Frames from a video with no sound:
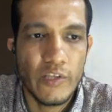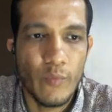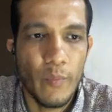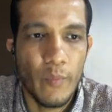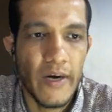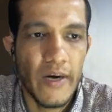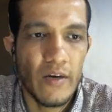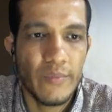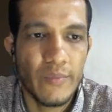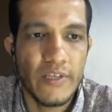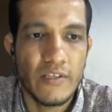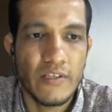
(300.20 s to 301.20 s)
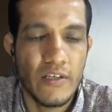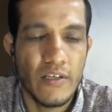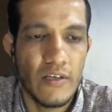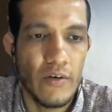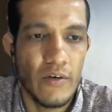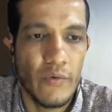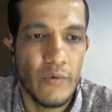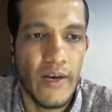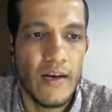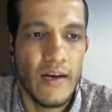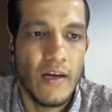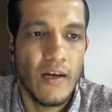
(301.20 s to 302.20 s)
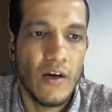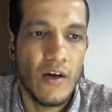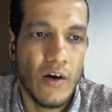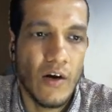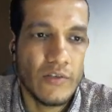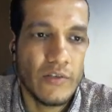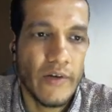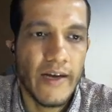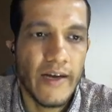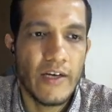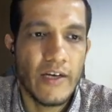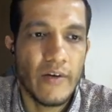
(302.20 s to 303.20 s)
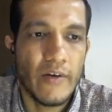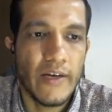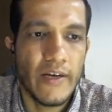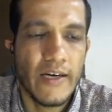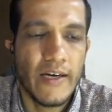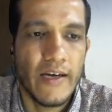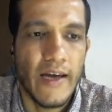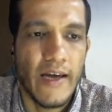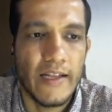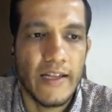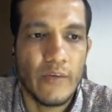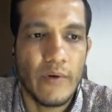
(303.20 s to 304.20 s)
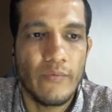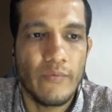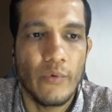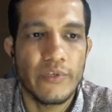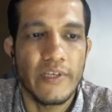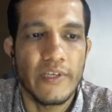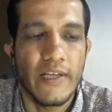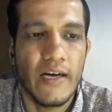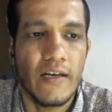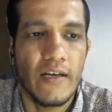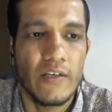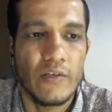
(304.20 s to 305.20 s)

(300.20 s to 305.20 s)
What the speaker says: movement of this wheel, also again it will create another one force in that.